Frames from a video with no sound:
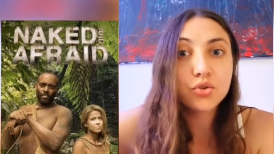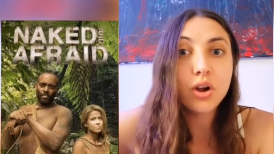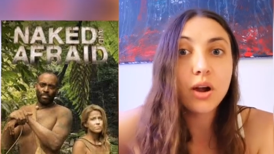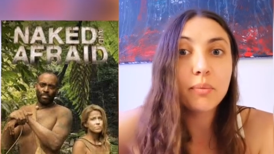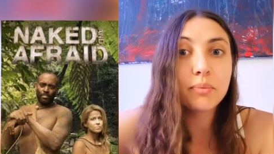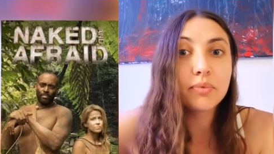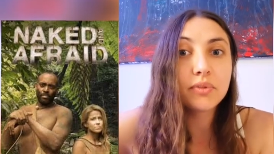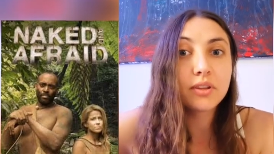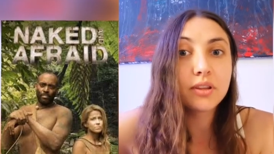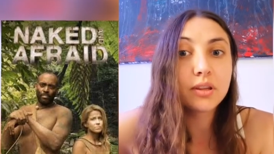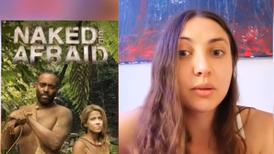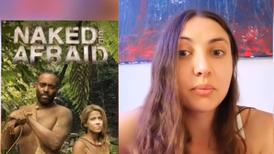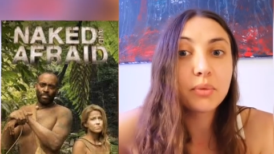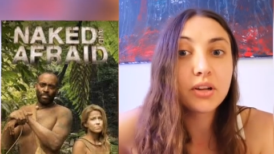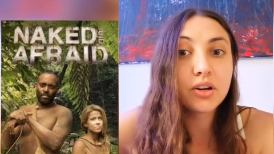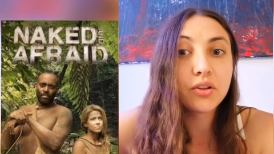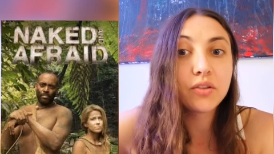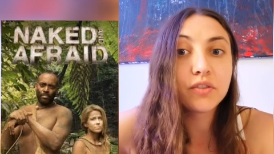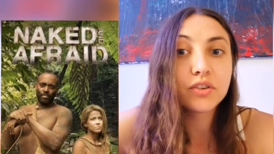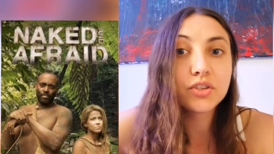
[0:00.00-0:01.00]
dropped in the
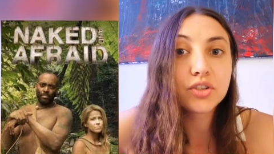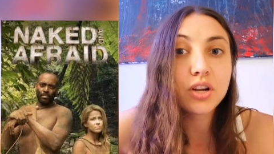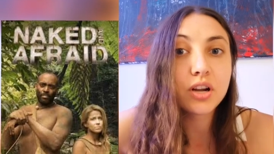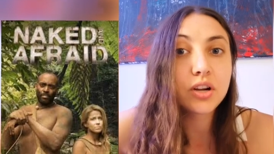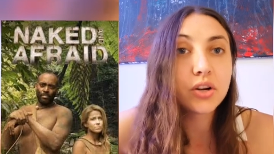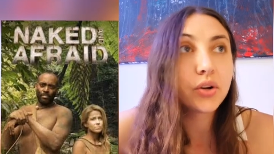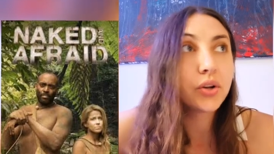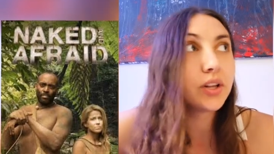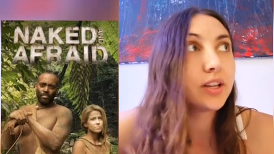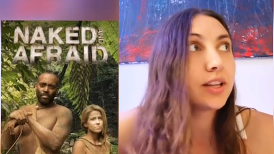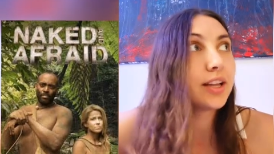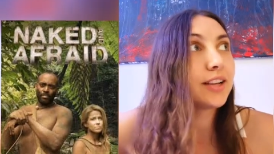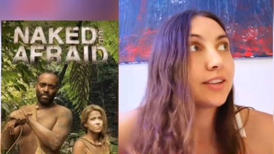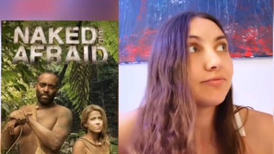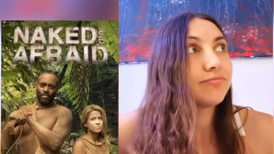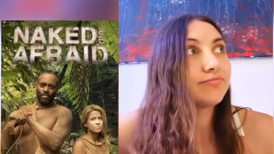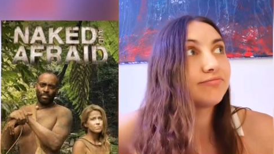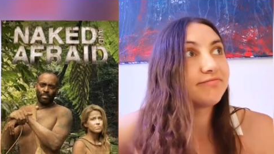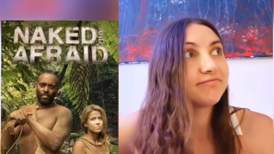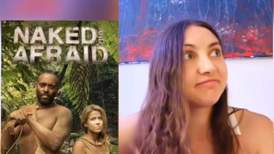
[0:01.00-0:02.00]
middle of a jungle, like,
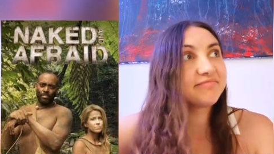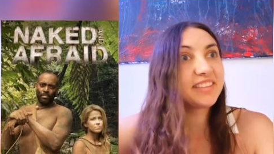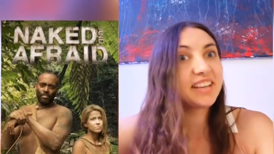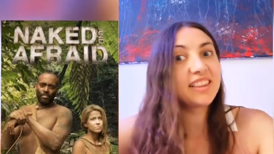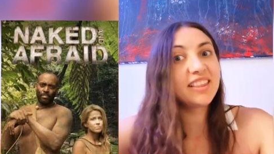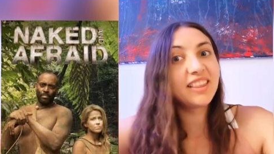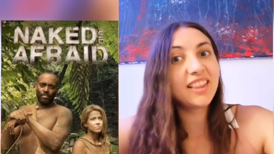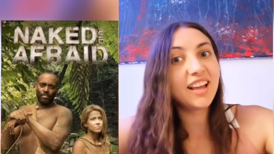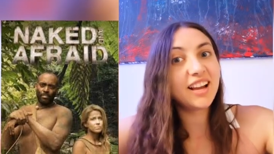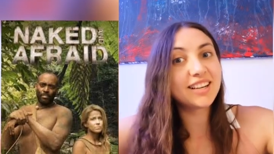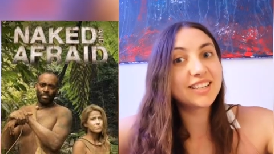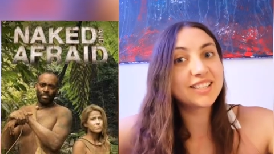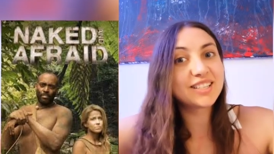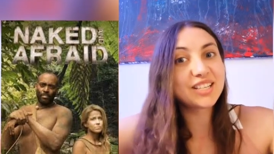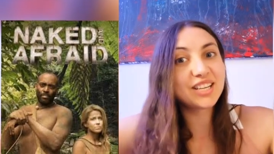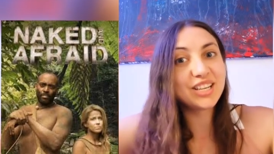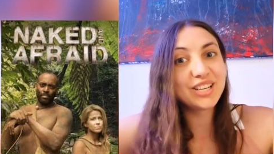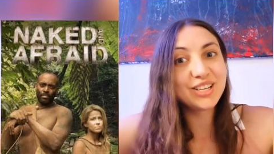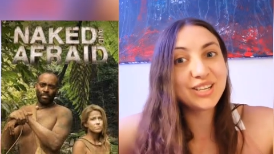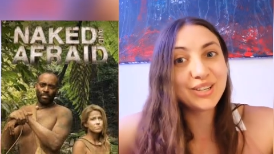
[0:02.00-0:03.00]
good luck
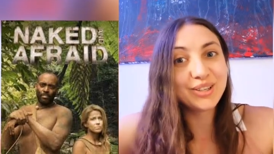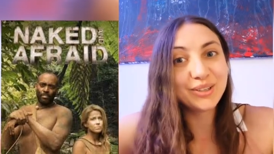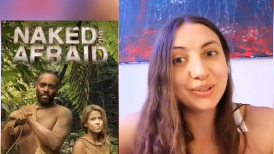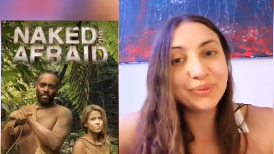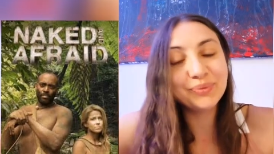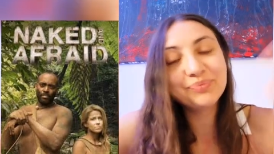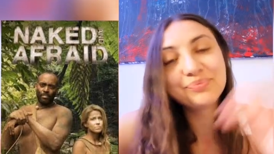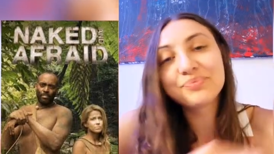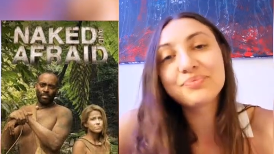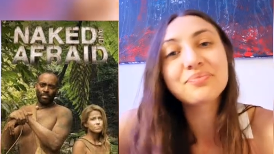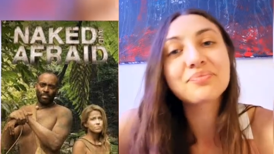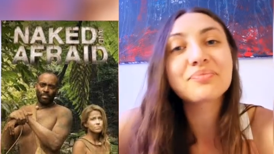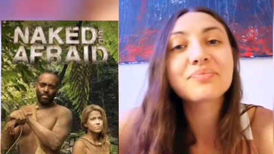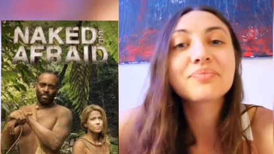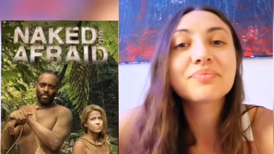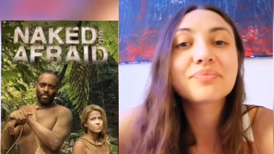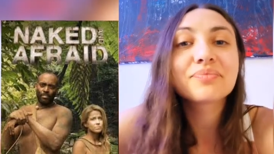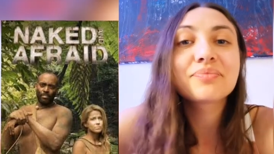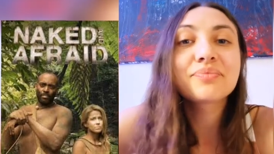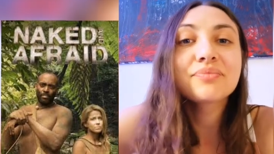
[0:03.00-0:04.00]
to you.
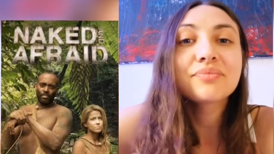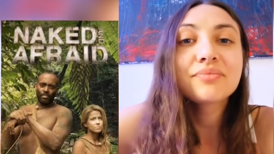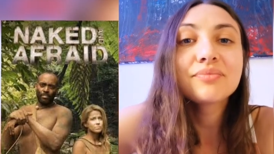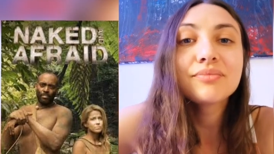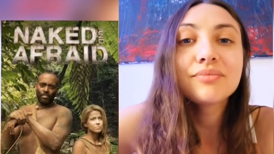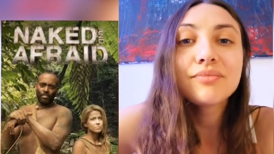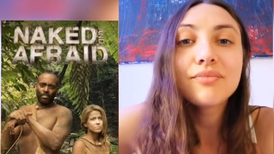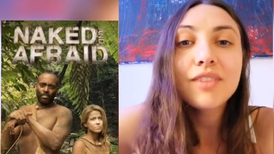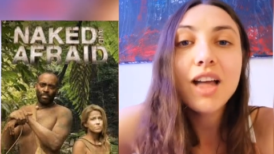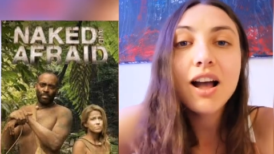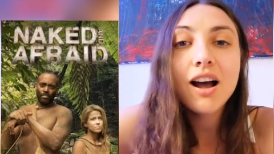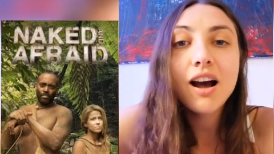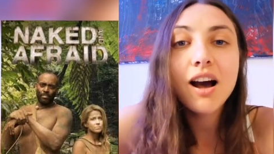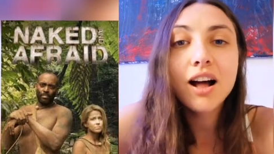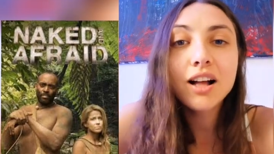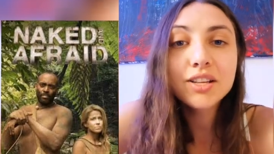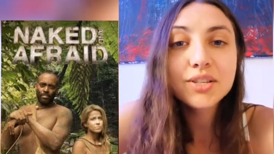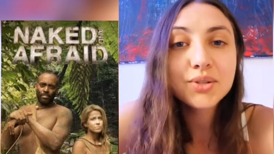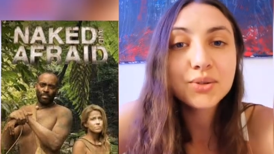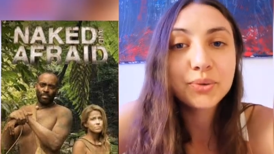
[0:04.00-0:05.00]

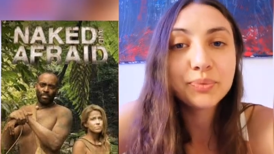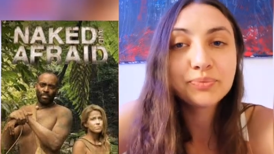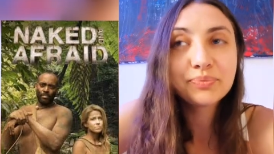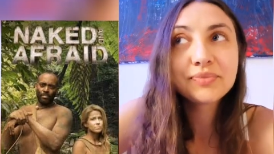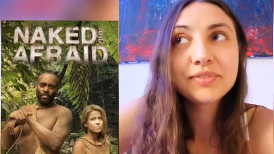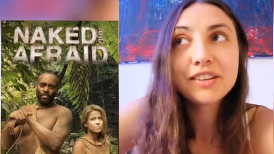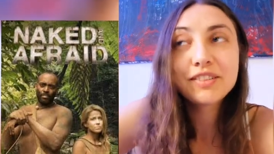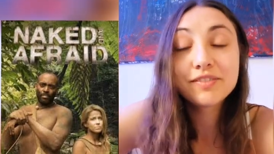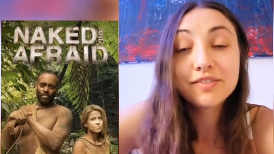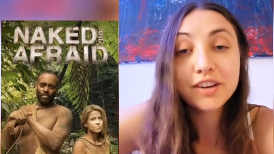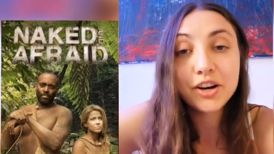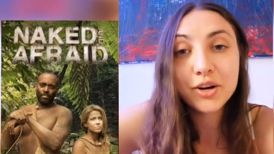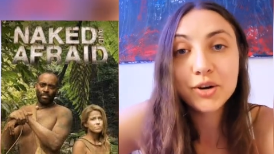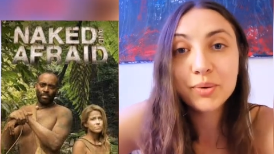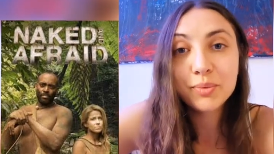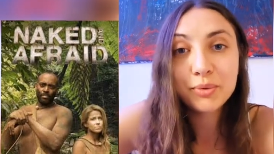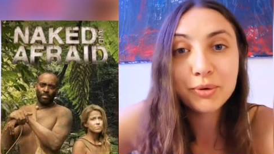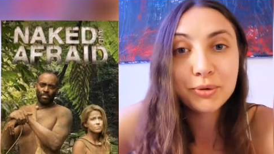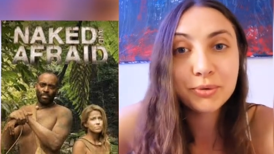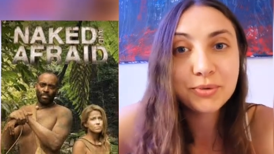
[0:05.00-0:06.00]
Also,
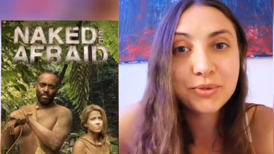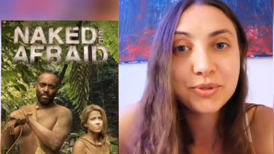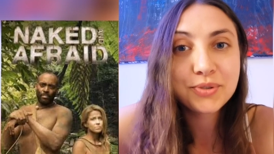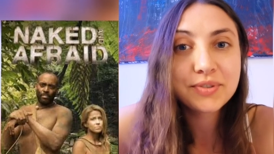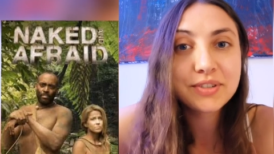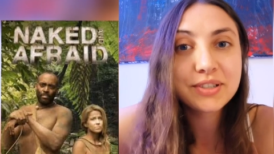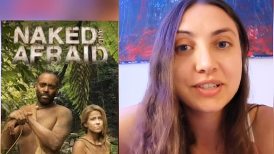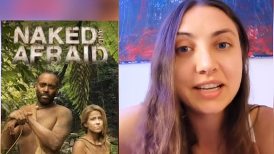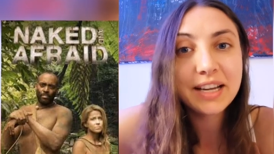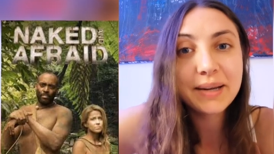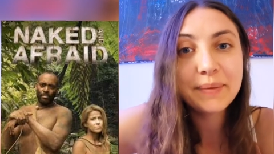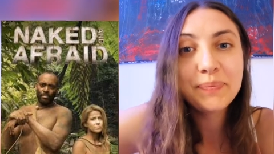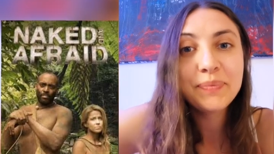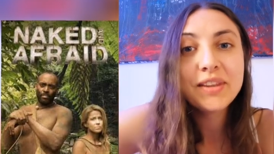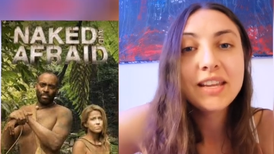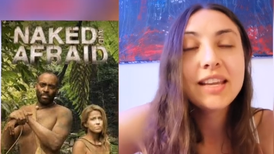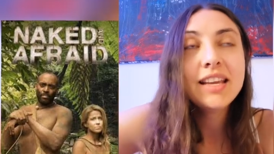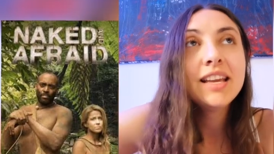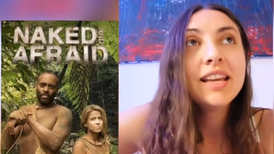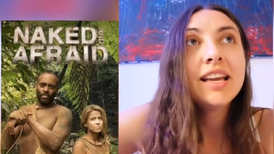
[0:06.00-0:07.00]
pheromones, okay?
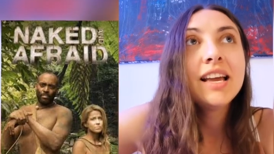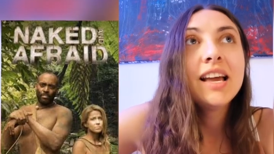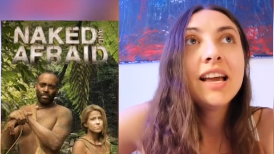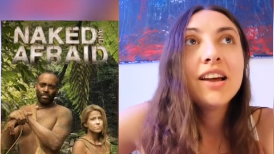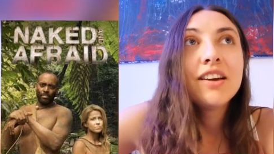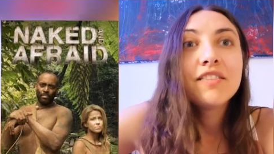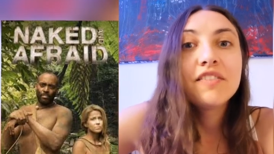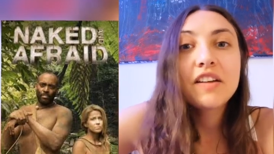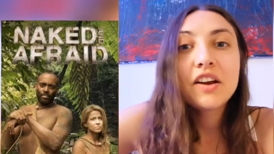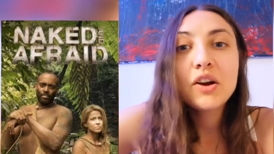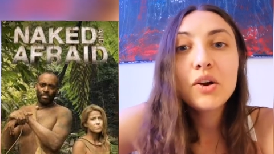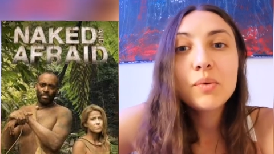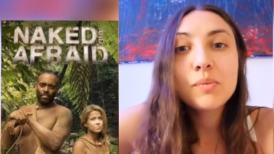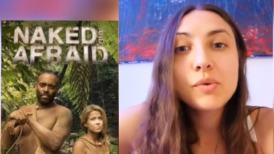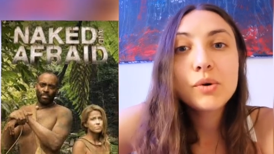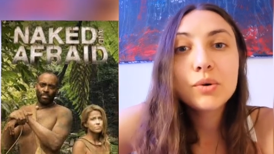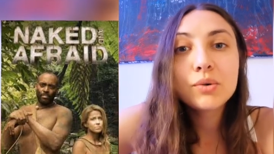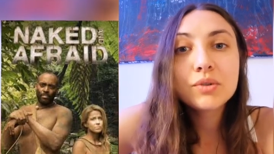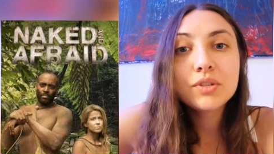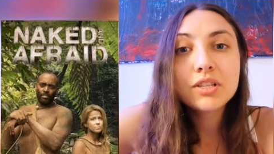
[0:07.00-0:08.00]

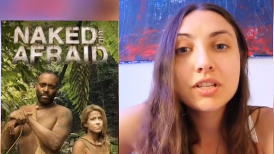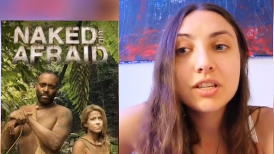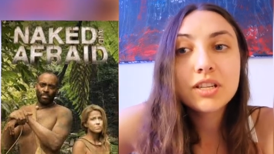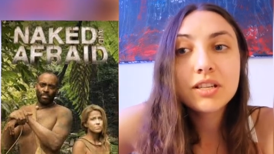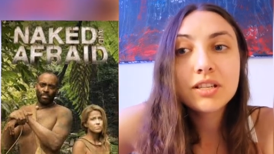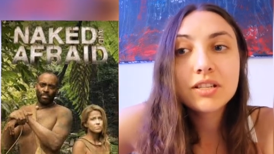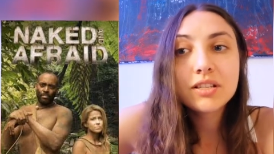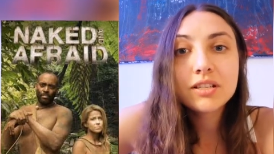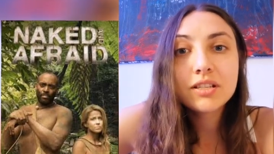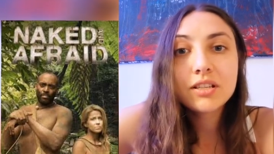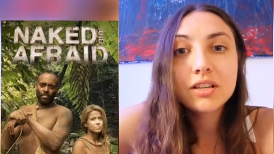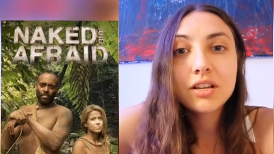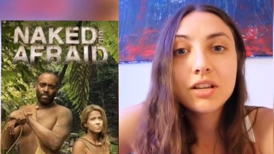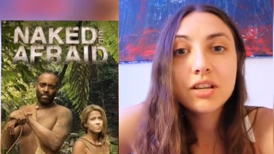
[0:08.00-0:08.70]
Pheromones is